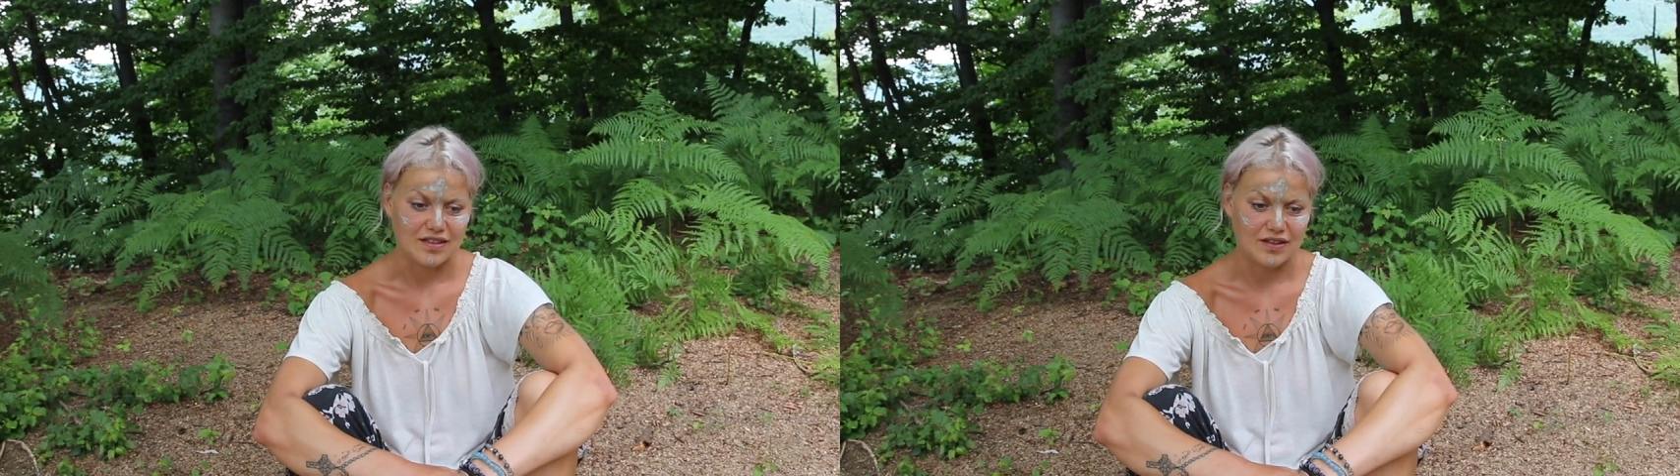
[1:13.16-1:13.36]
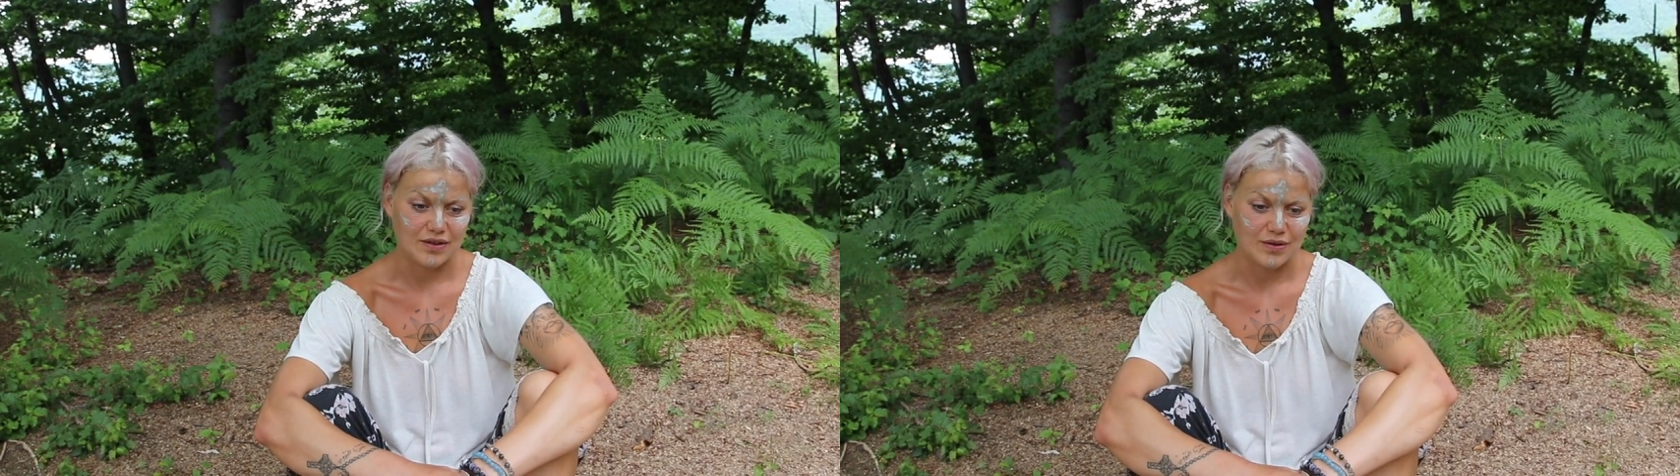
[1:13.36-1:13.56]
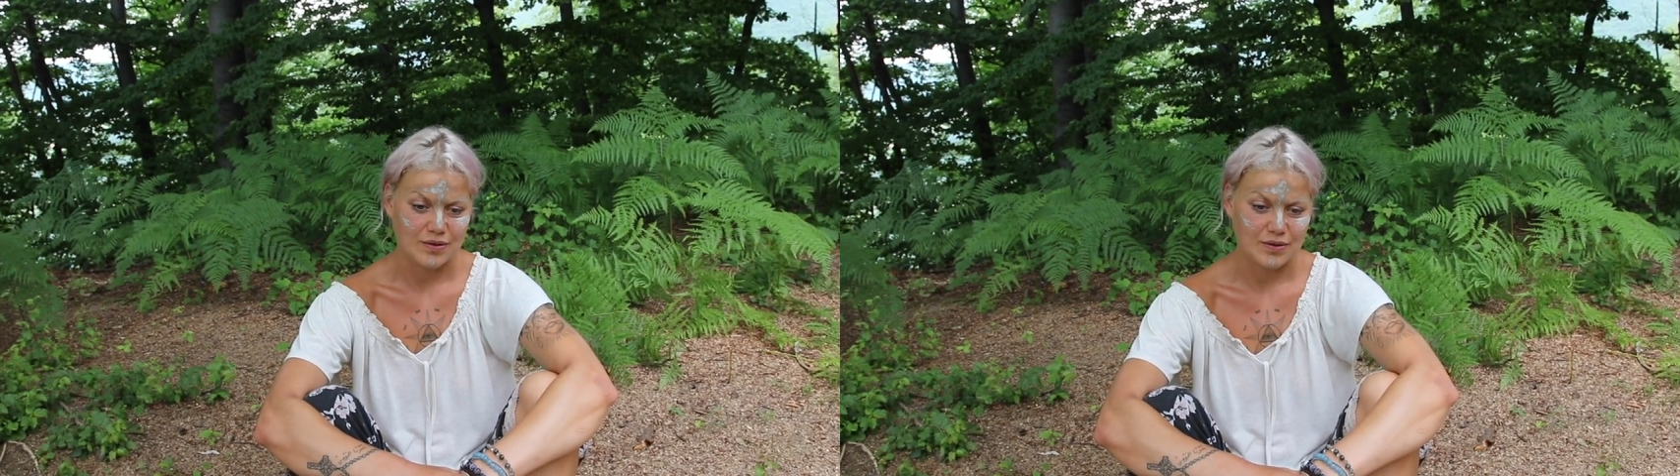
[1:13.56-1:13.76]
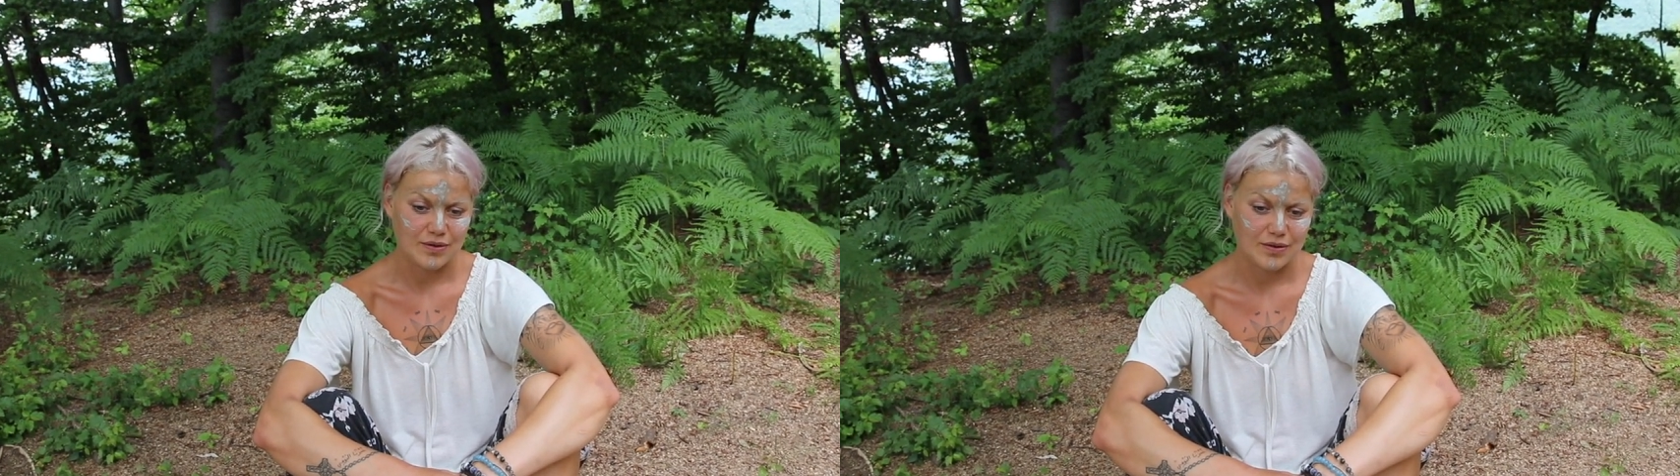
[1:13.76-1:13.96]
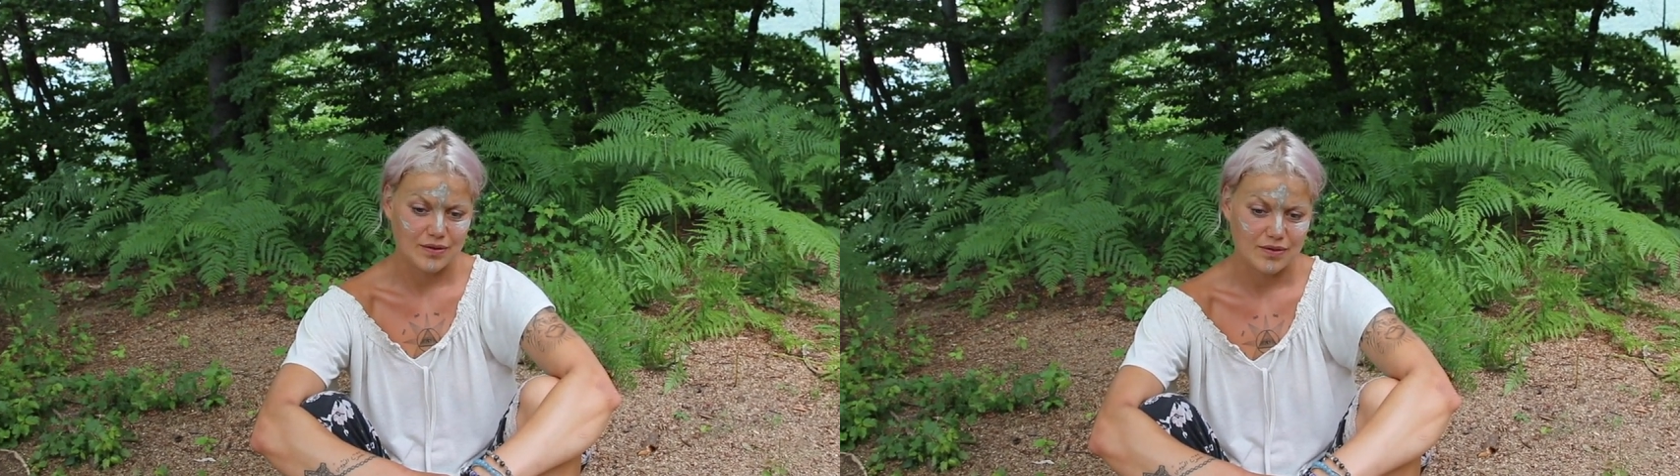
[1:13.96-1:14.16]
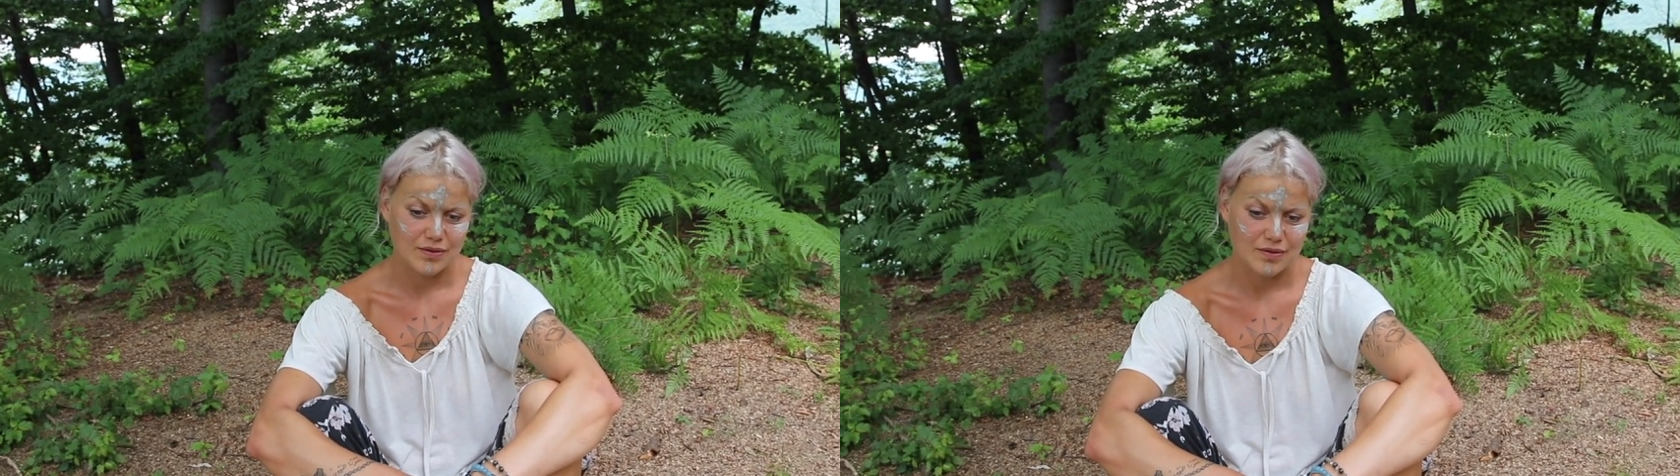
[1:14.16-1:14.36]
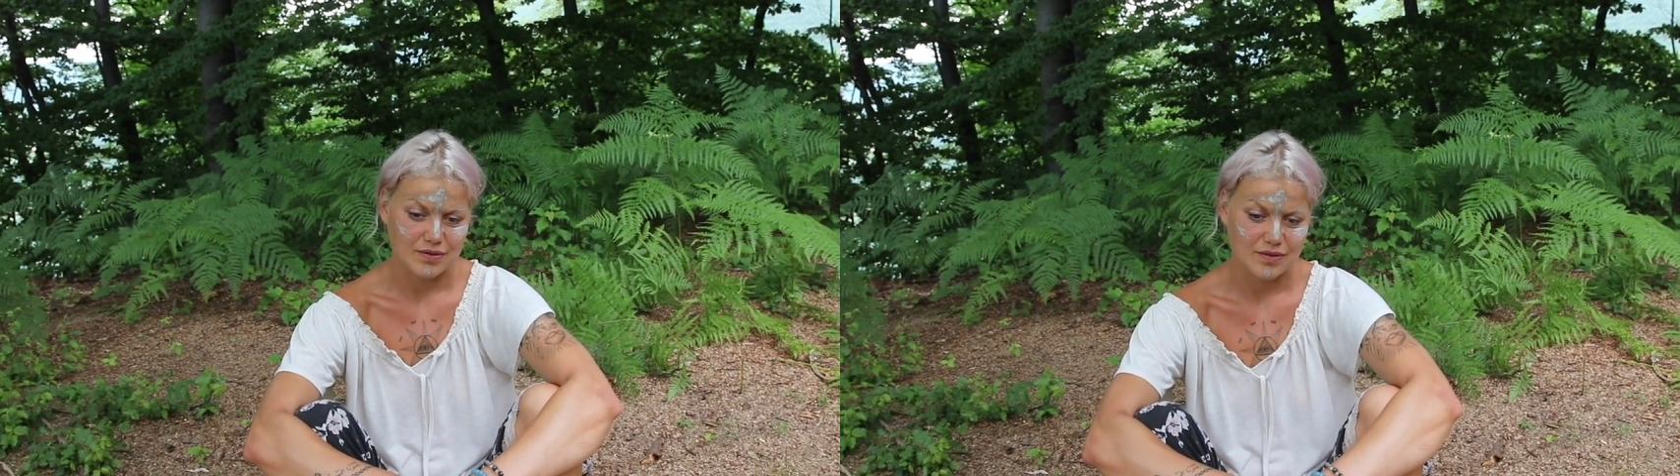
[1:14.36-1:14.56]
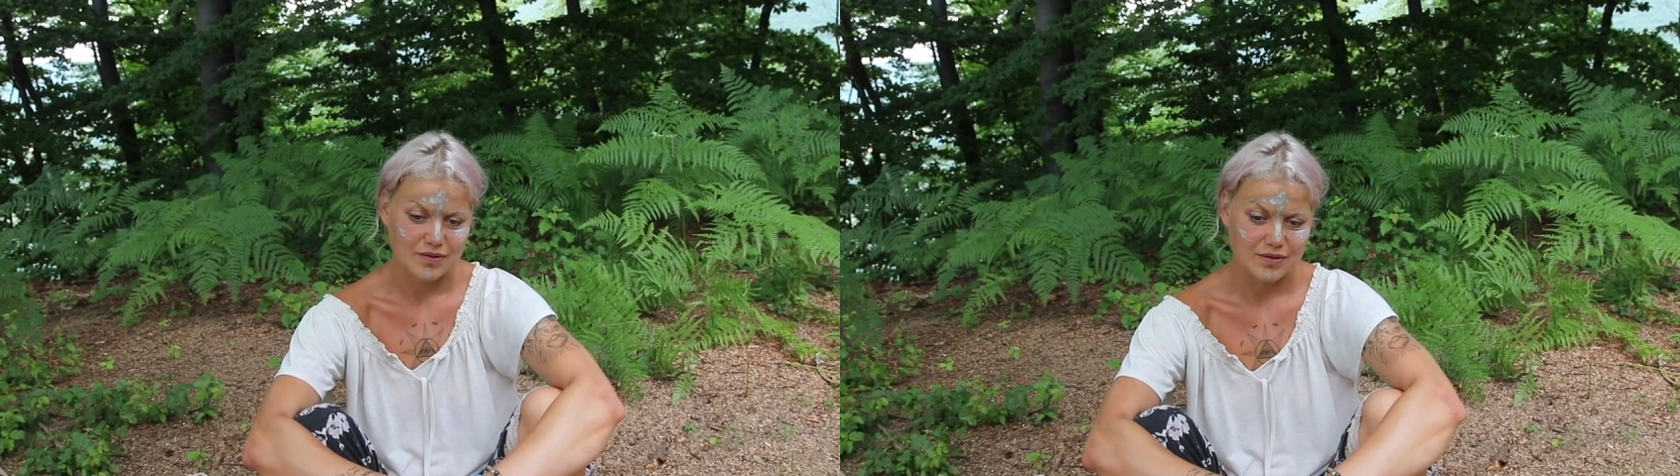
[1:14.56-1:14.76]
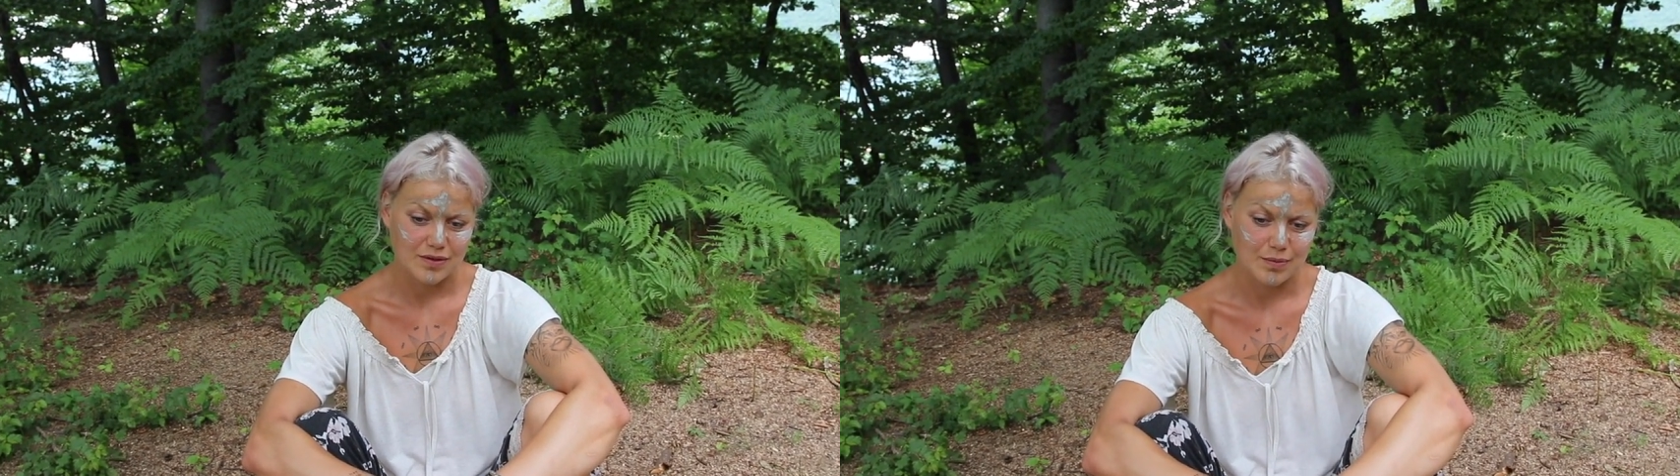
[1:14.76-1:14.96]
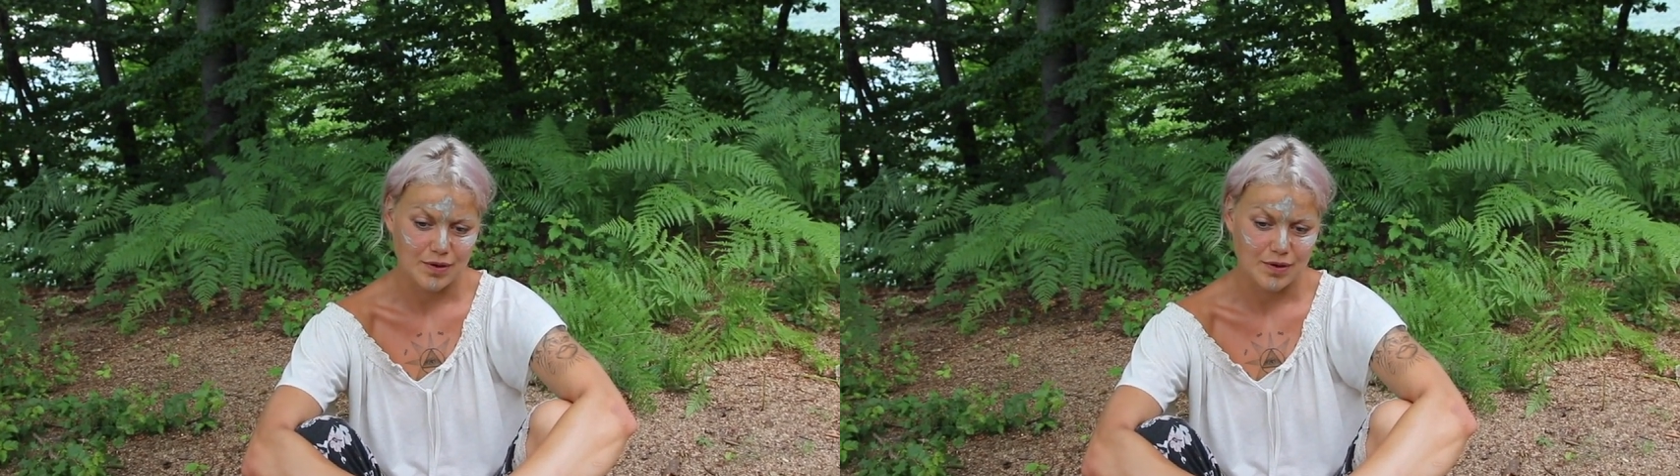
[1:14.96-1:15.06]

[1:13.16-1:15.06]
The, the